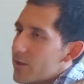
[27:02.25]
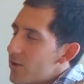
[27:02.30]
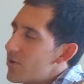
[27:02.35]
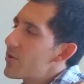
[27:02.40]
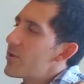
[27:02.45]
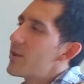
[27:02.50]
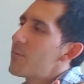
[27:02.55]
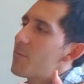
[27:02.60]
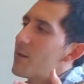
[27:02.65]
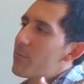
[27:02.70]

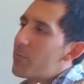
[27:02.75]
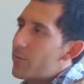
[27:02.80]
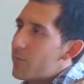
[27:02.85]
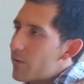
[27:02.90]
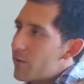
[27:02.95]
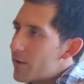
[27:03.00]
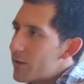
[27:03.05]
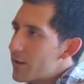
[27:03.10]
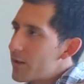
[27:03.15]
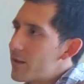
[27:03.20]
see people
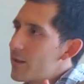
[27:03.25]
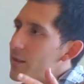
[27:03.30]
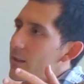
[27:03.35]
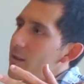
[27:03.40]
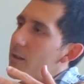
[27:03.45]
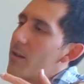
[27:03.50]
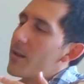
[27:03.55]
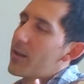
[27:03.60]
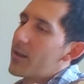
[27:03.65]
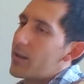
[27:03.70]
wanting
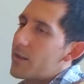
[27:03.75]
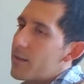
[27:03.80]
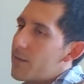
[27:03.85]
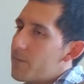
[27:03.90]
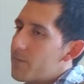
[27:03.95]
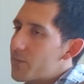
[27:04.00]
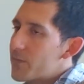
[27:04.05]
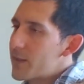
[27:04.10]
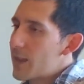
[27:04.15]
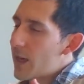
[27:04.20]
to
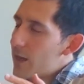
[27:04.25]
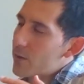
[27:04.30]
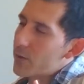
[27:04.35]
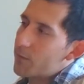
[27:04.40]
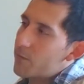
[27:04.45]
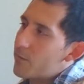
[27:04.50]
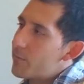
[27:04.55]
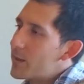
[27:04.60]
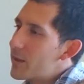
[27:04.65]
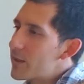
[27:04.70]
tackle
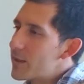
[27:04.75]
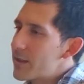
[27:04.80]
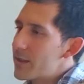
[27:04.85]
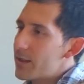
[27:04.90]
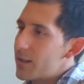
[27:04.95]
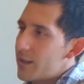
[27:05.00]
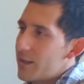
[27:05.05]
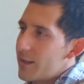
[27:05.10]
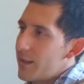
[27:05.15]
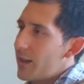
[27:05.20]
Vermillion
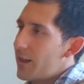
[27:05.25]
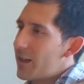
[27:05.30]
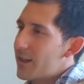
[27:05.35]
in that